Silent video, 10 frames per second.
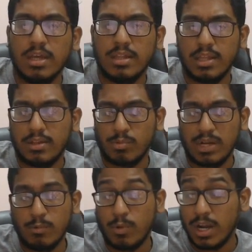There's
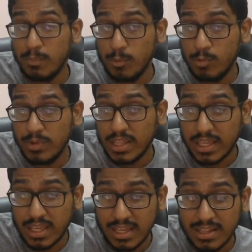only one move with a
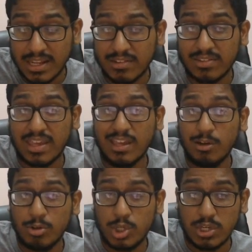king, that is king
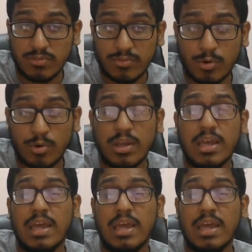to g4,